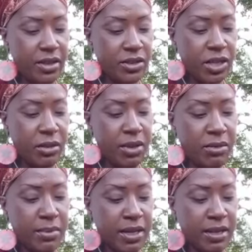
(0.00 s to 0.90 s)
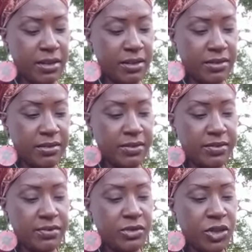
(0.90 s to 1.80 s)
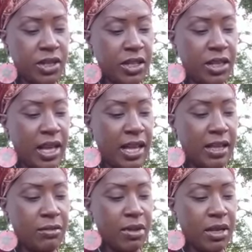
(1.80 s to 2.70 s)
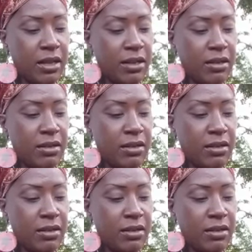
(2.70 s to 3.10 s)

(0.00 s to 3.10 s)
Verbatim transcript: So give me a minute. I'm trying to get acclimated.